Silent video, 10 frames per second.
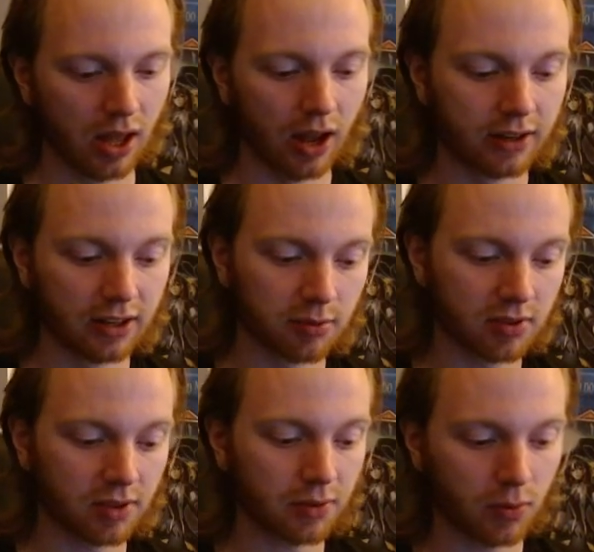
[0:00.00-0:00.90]
this
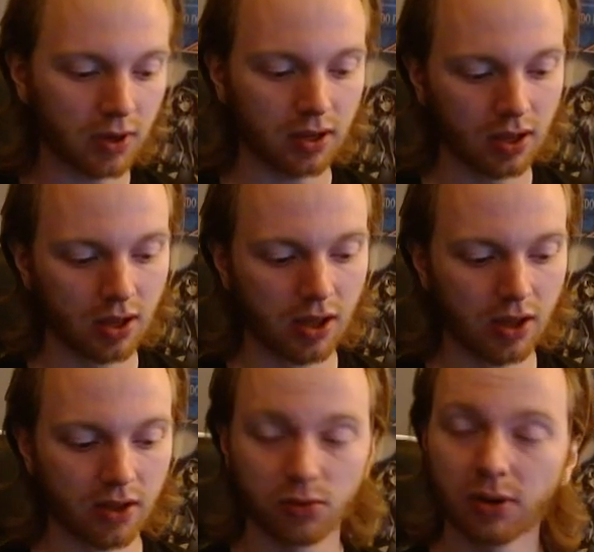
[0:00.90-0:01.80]
specific way.
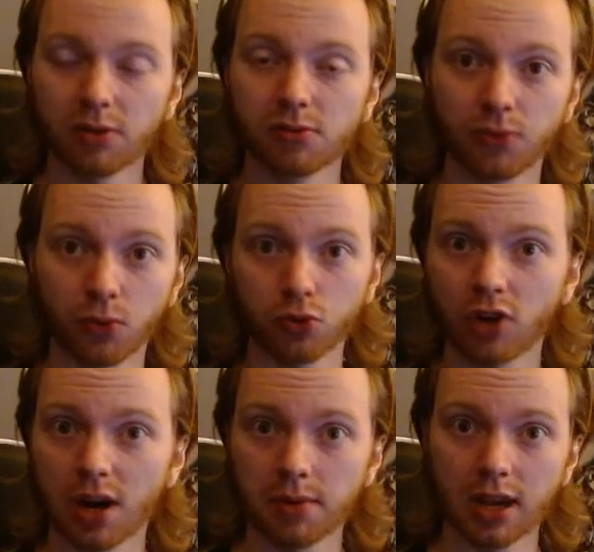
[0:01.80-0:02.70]
So there are 4
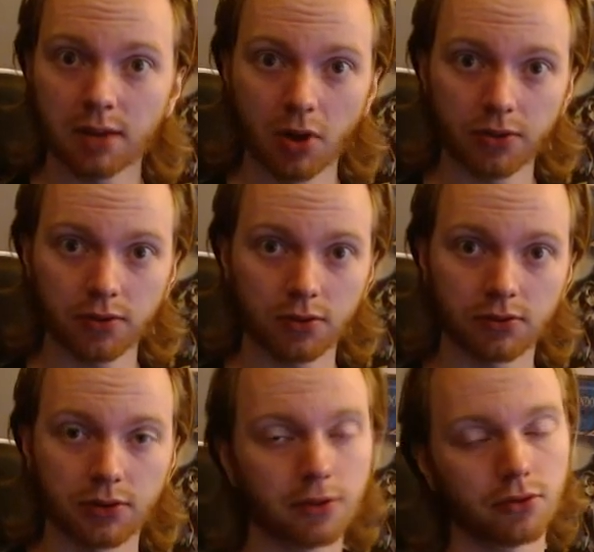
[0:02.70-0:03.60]
Tri-Brigade monsters.
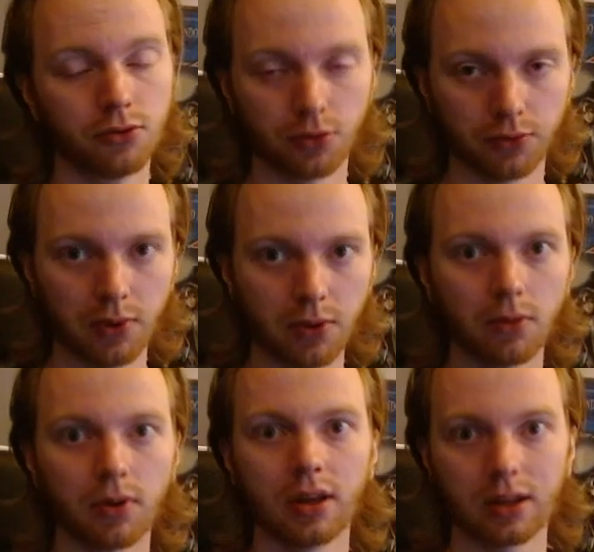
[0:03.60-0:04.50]
There's Nerval,
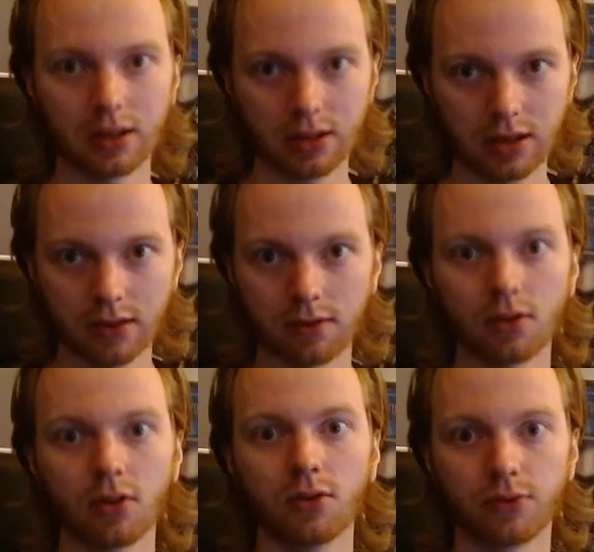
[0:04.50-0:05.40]
Kit,
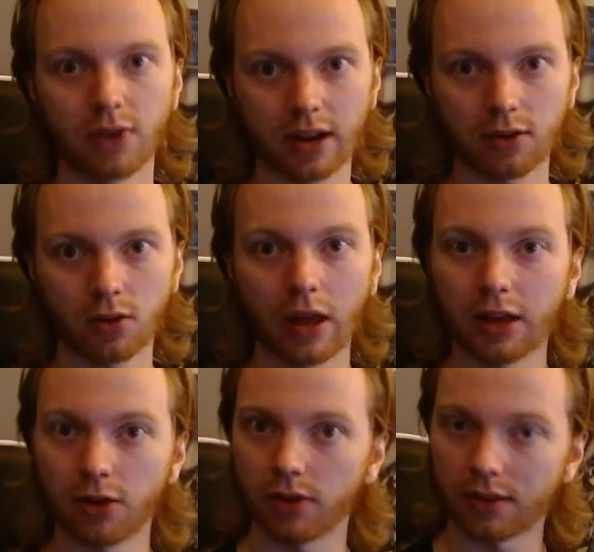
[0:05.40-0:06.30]
Fractal, and
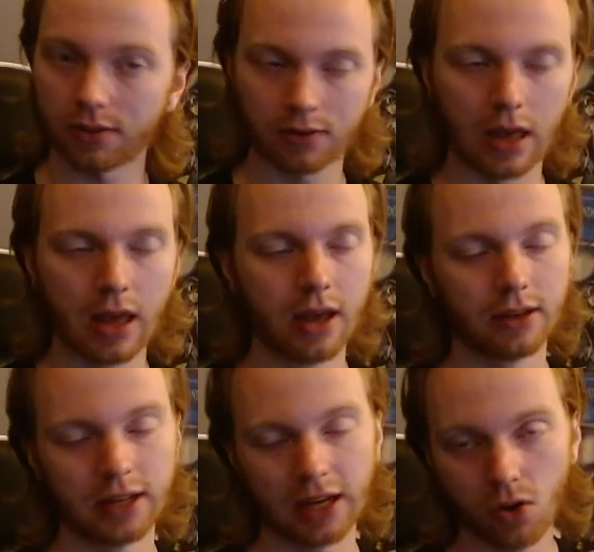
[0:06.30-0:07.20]
Caress.
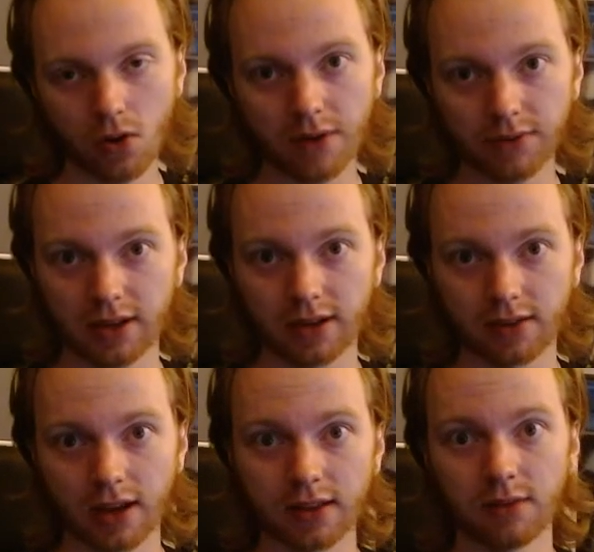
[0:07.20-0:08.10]
They all have the
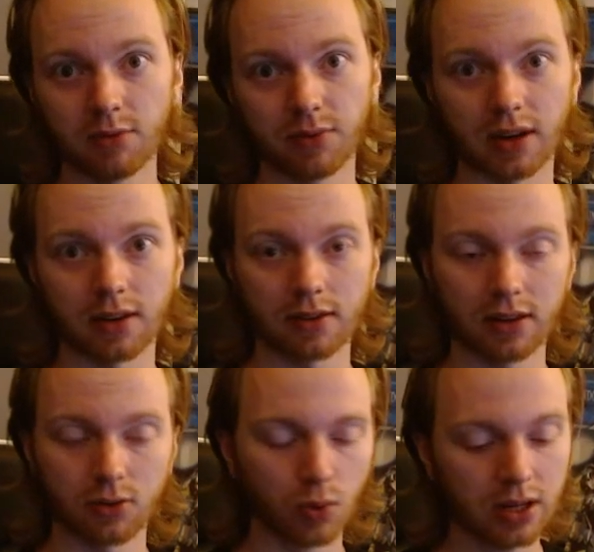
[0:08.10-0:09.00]
exact same effect,
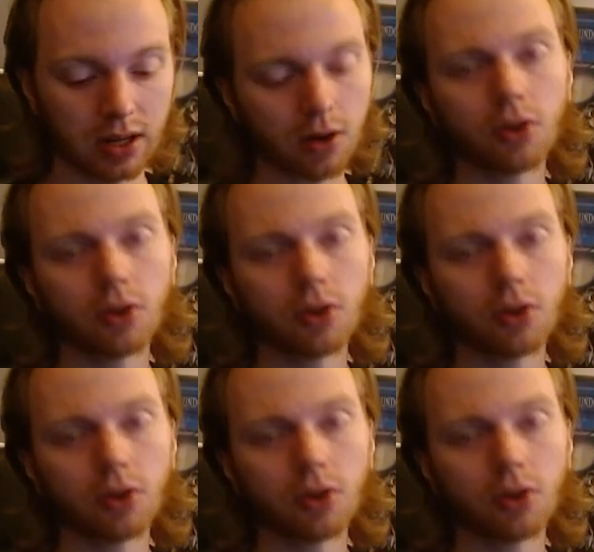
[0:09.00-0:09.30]
that when they are on